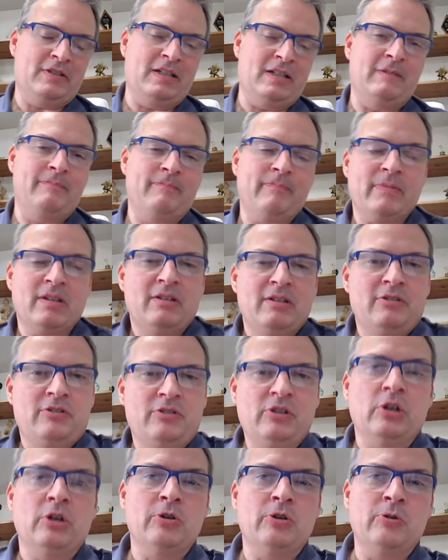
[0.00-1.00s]
to see.
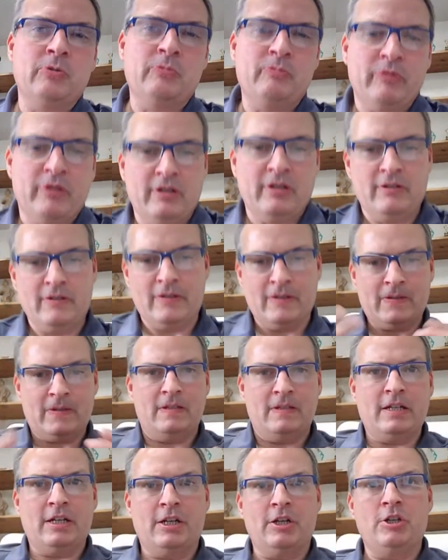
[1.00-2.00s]
So this
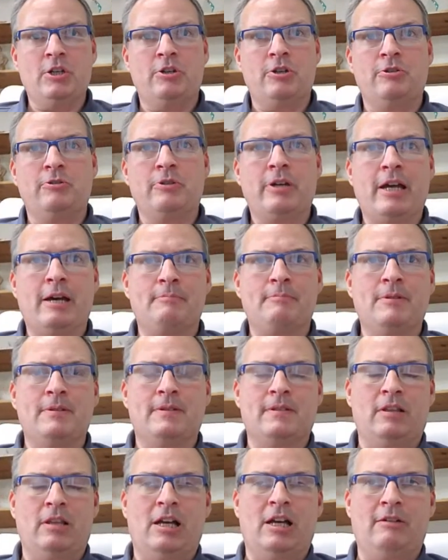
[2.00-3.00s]
scenario
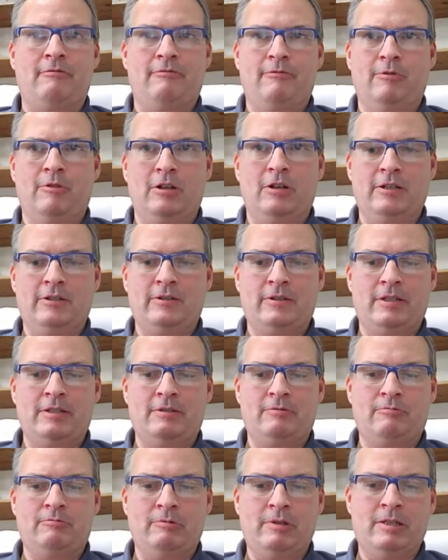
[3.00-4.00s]
happens a lot for us
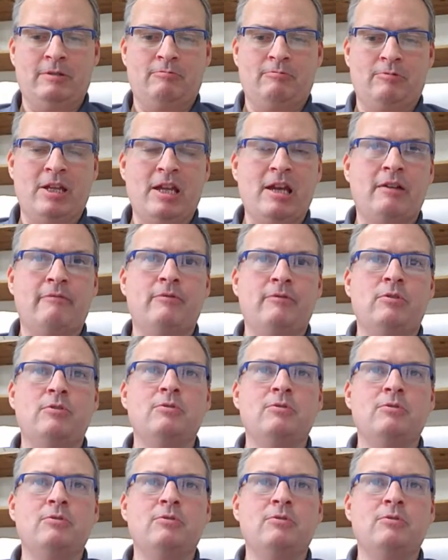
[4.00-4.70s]
is we have